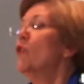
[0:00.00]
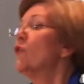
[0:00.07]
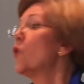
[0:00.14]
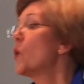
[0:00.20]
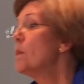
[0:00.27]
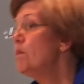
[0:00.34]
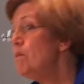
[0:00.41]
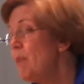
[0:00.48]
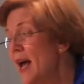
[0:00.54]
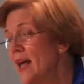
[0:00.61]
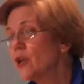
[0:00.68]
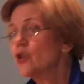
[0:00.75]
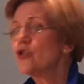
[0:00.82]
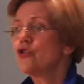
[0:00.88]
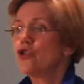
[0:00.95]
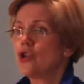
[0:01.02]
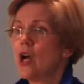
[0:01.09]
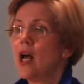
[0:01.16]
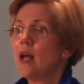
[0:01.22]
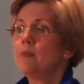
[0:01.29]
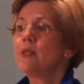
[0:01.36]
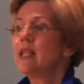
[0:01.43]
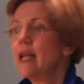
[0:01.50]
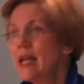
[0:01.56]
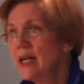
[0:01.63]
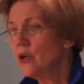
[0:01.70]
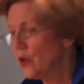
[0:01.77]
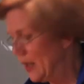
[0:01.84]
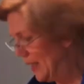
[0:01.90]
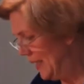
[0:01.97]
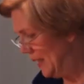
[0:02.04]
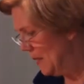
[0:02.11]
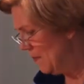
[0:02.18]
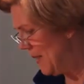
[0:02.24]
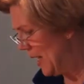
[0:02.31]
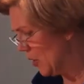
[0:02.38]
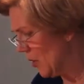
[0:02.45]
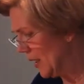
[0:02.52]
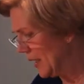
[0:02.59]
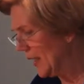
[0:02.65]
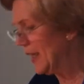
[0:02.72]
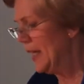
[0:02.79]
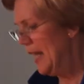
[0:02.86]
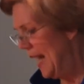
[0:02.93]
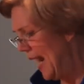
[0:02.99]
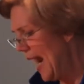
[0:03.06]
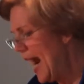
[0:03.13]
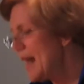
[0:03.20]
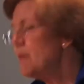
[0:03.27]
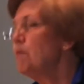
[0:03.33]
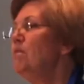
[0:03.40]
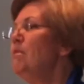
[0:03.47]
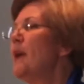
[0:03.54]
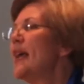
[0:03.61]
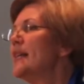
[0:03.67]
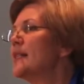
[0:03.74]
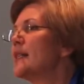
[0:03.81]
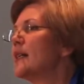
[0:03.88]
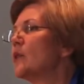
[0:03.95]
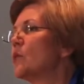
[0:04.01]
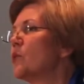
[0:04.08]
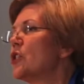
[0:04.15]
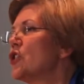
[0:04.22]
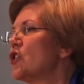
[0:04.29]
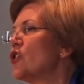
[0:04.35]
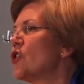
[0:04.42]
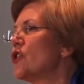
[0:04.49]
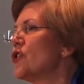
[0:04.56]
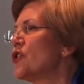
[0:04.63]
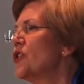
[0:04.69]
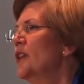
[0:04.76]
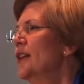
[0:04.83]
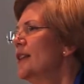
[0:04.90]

for better jobs here in America. And basic research.